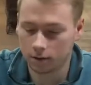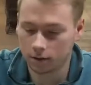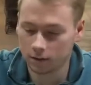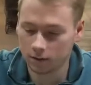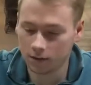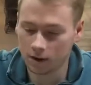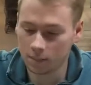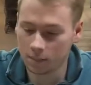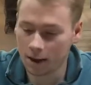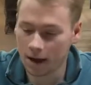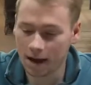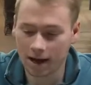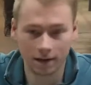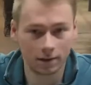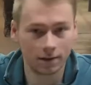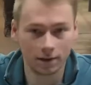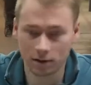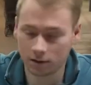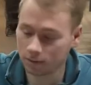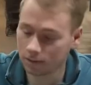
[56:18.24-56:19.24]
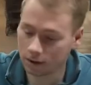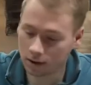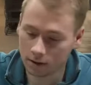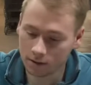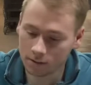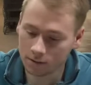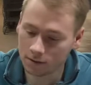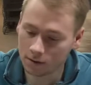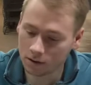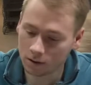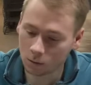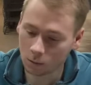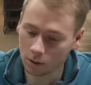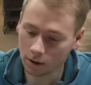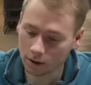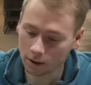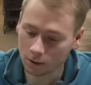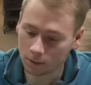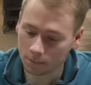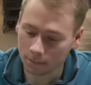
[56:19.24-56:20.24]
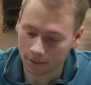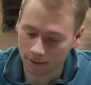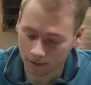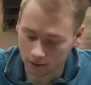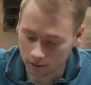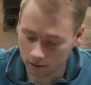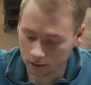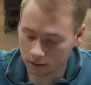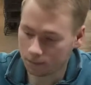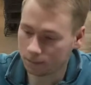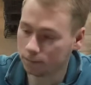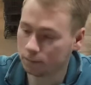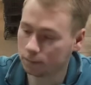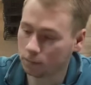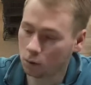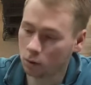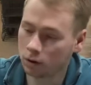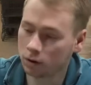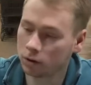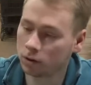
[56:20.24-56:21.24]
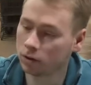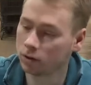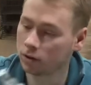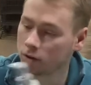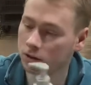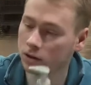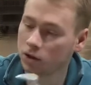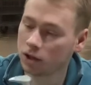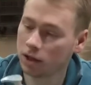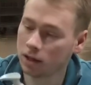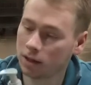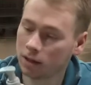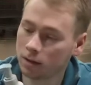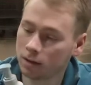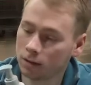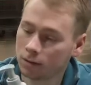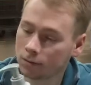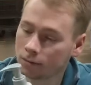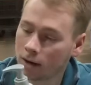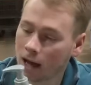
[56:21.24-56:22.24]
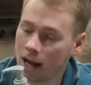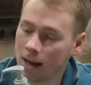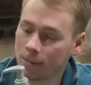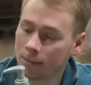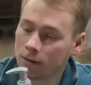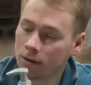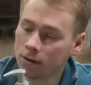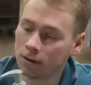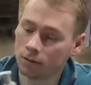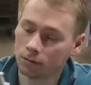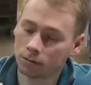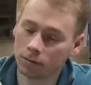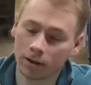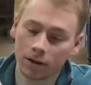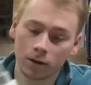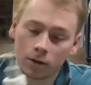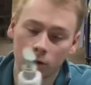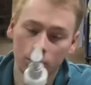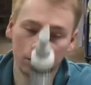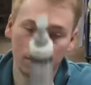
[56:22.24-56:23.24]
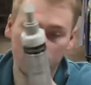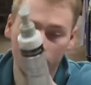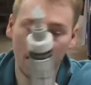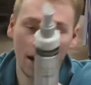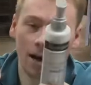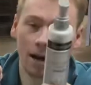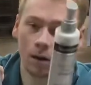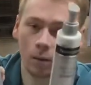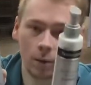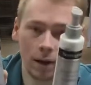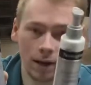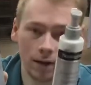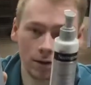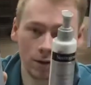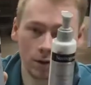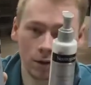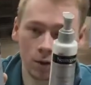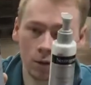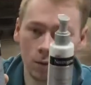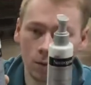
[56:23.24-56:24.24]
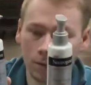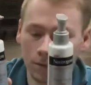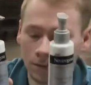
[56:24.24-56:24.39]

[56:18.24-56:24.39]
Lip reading: They pack this very, very well. More Neutrogena Rapid Wrinkle Repair. We had 2 of